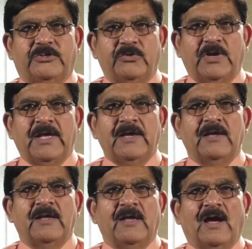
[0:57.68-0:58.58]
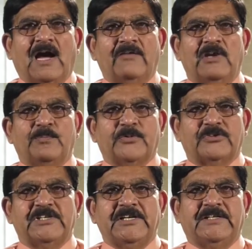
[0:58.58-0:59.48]
Today, I will
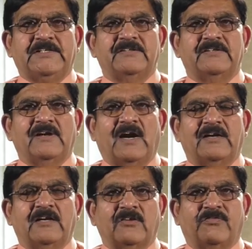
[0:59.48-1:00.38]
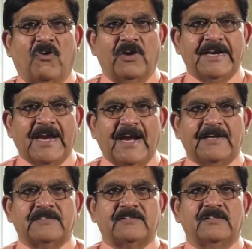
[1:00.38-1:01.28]
proceed under the following
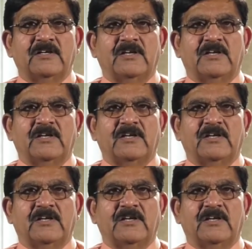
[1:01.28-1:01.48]
heads,